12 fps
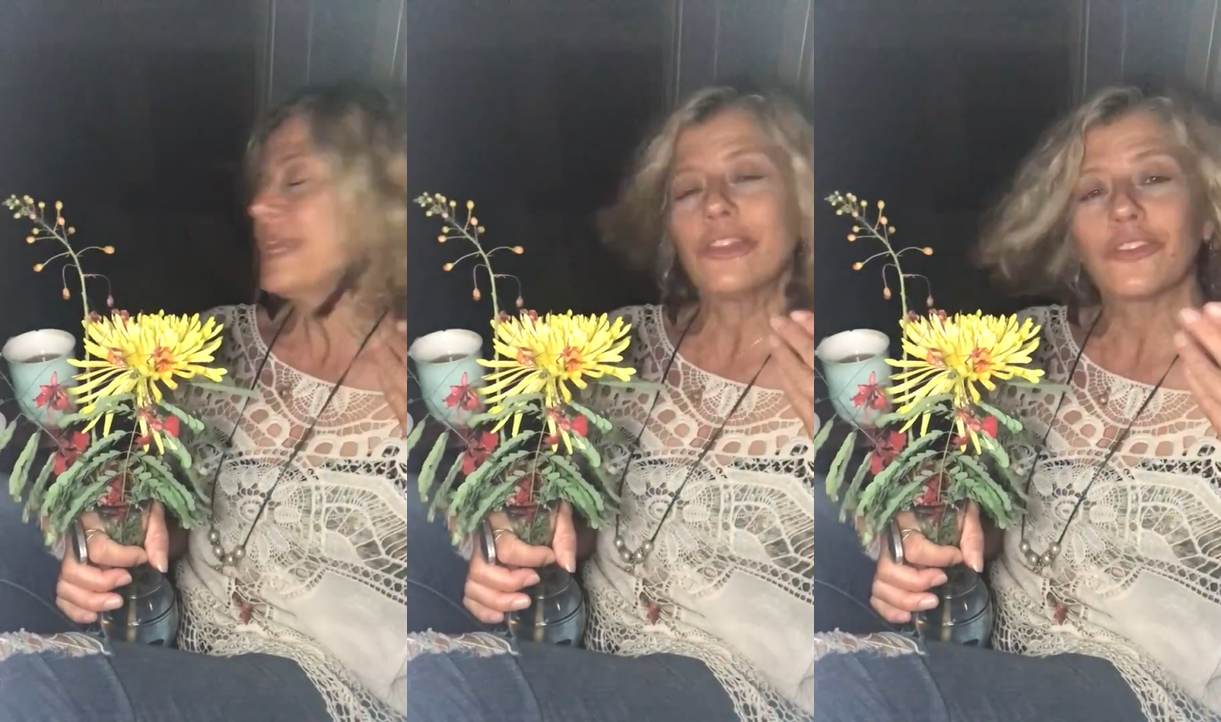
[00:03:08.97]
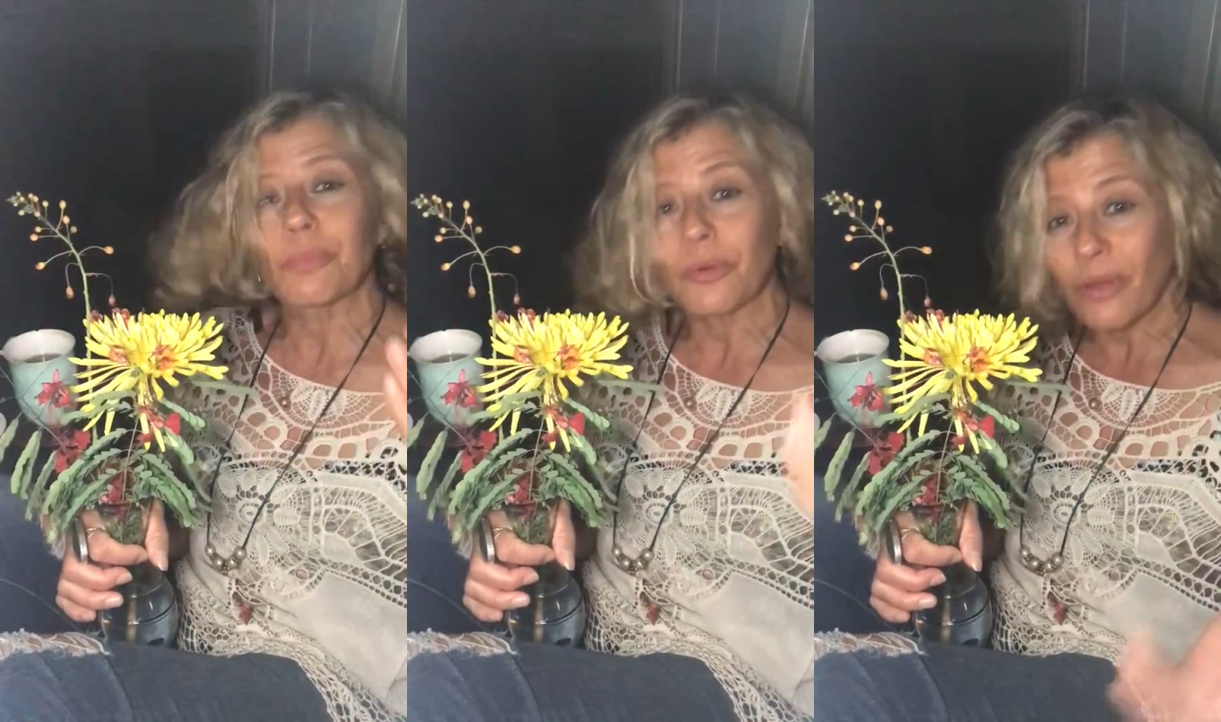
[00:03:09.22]

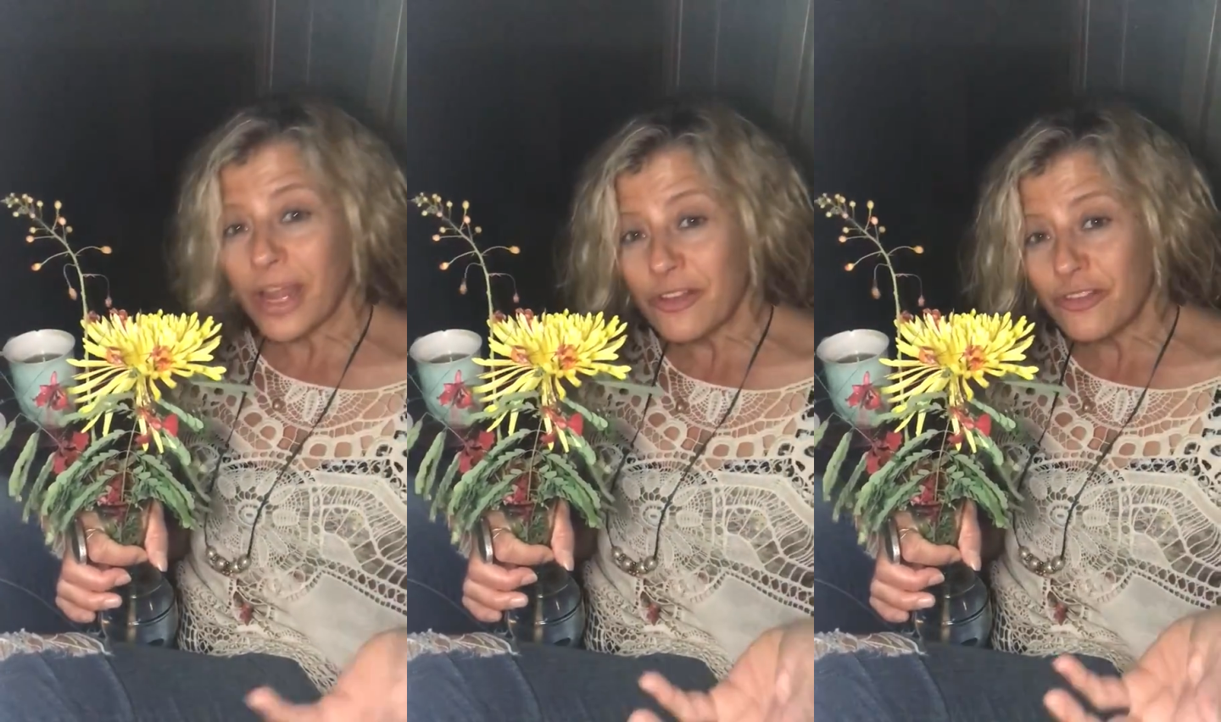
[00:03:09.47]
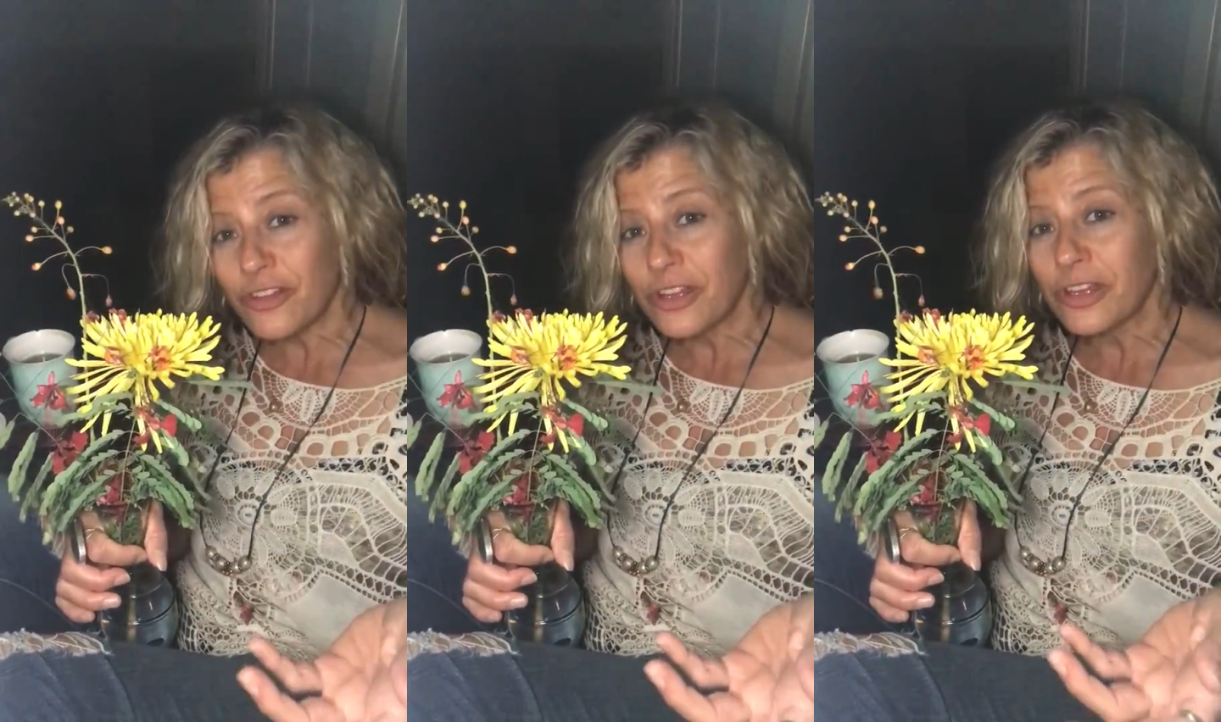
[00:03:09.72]

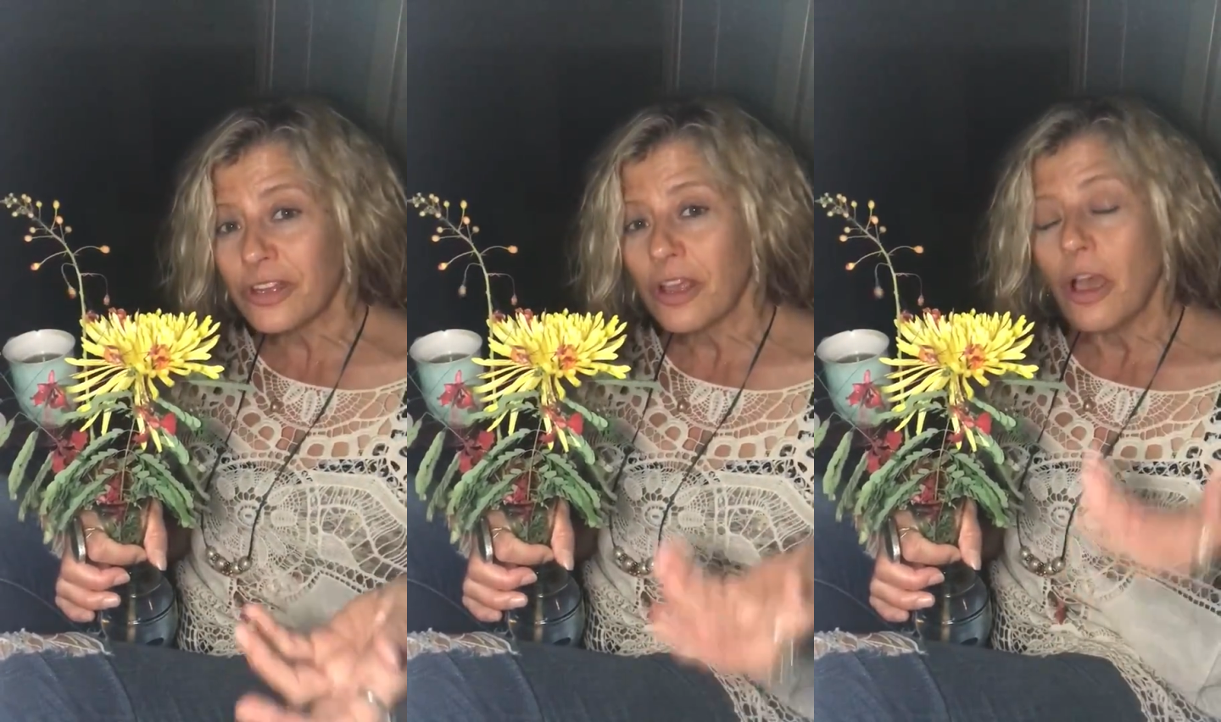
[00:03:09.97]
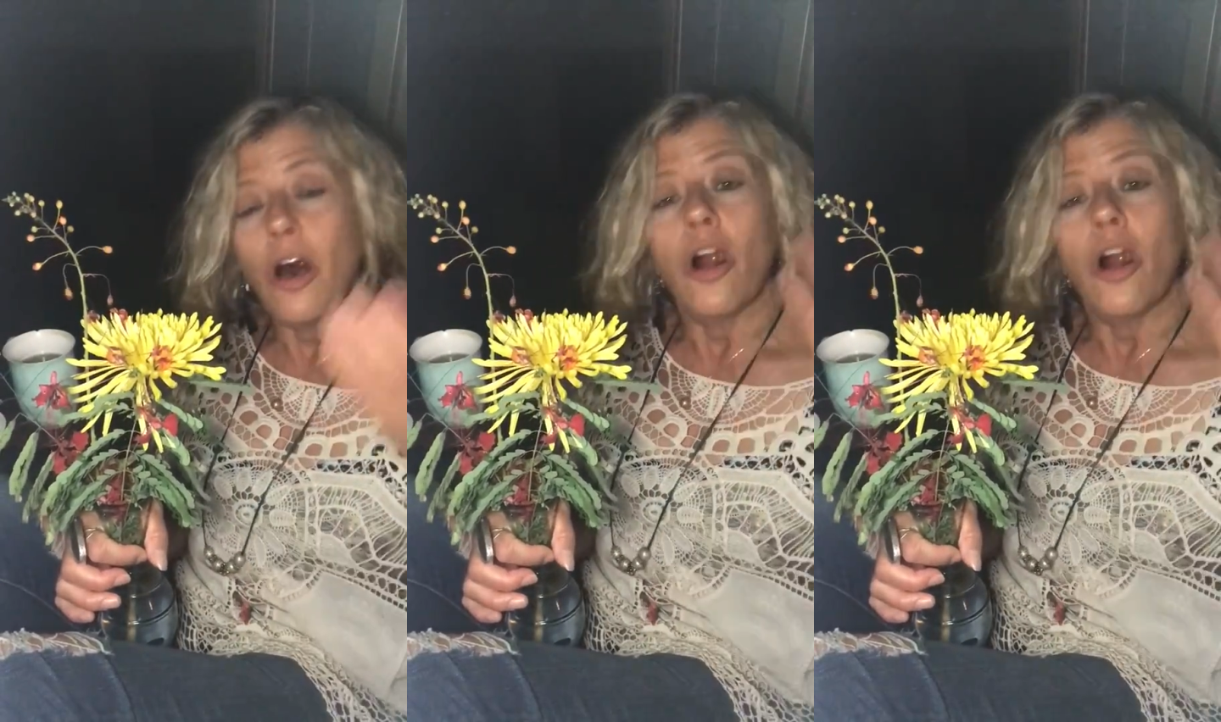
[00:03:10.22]
inspiration?